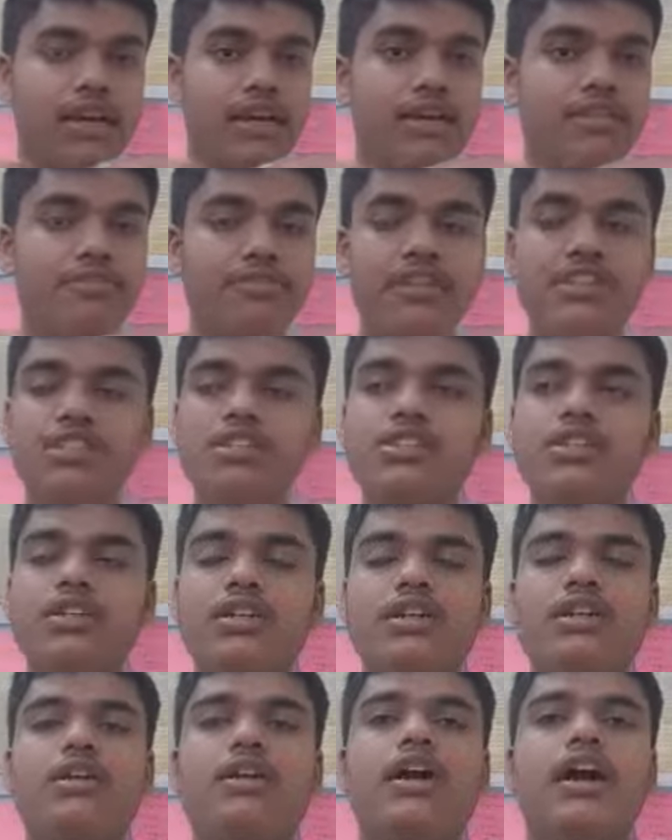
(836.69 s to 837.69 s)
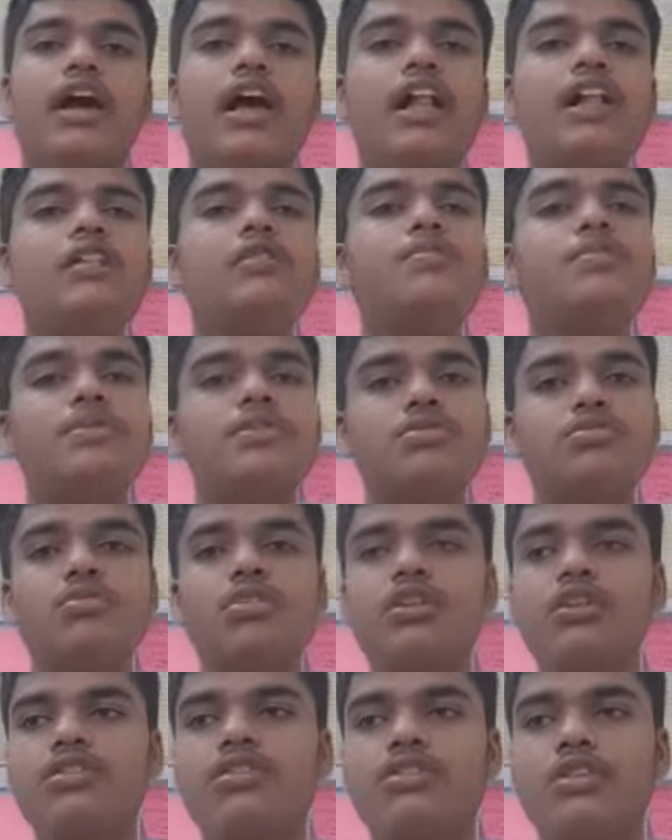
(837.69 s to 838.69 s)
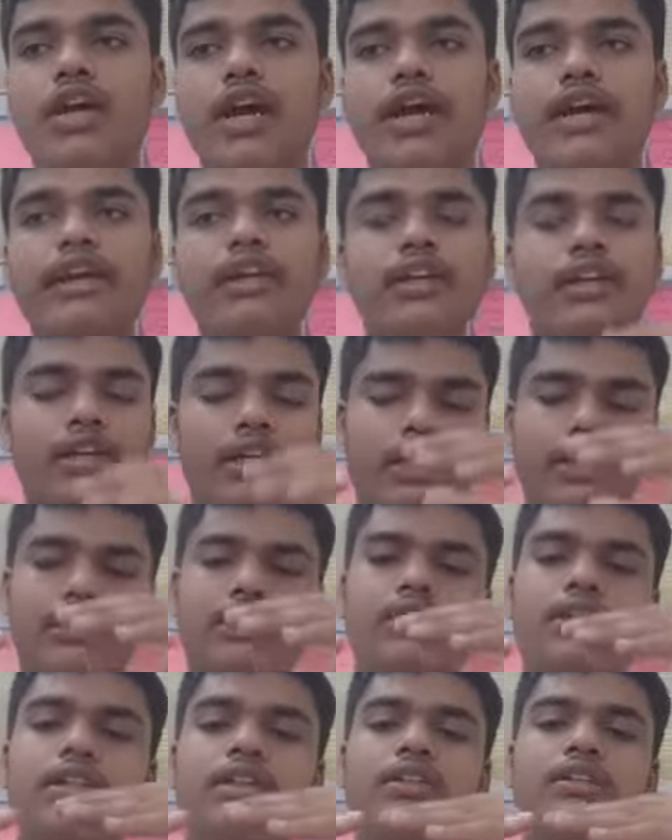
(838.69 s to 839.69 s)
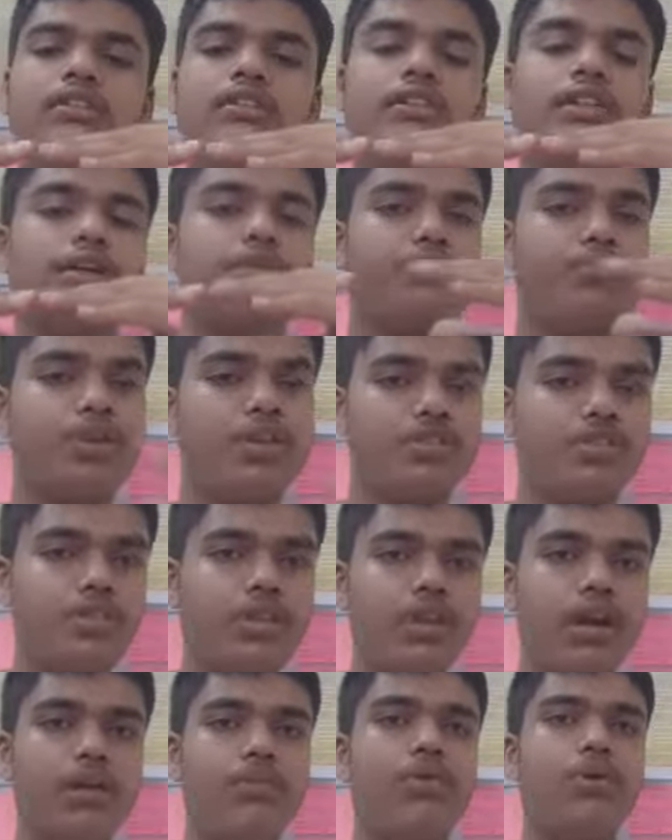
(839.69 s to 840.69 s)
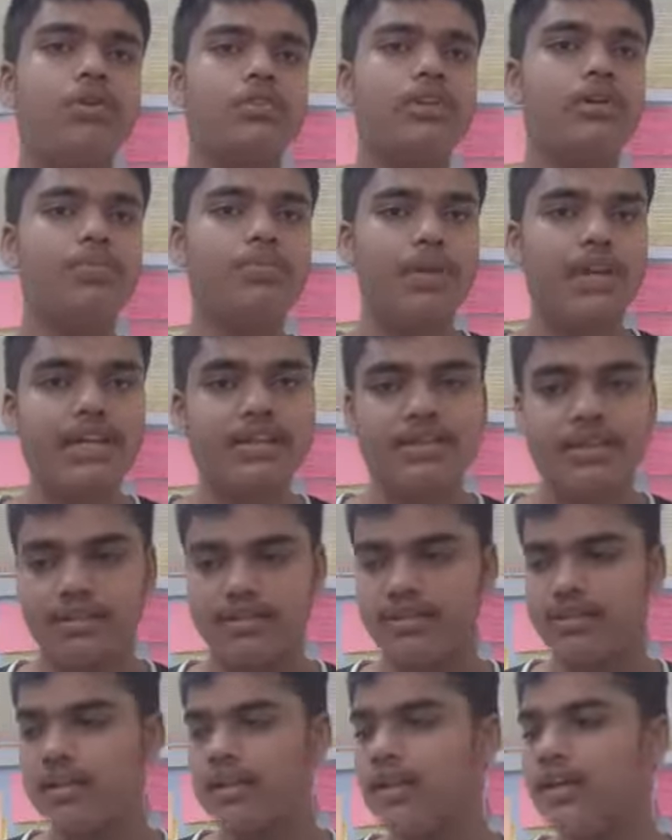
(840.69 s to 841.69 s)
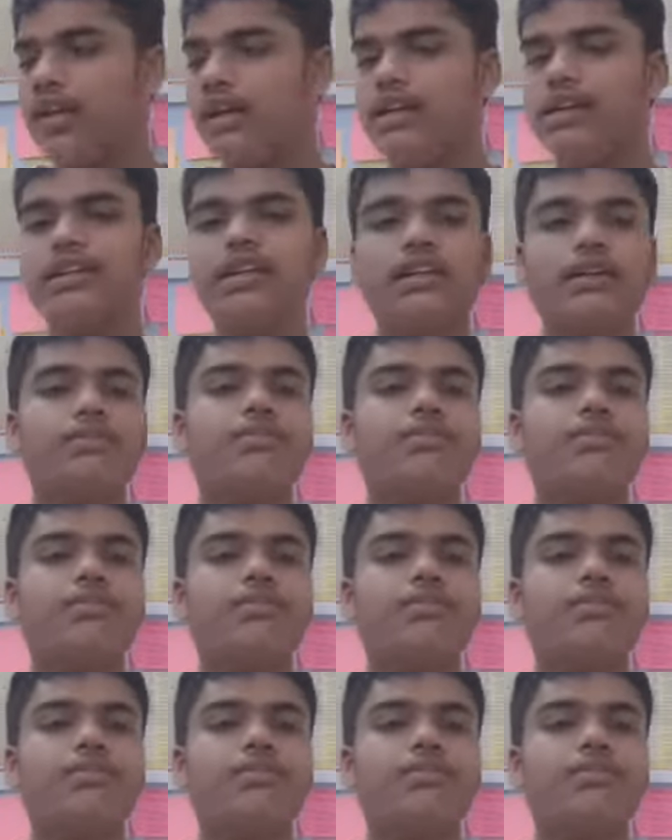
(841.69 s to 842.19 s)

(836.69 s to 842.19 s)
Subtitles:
which helps us to understand the temperature among the places. The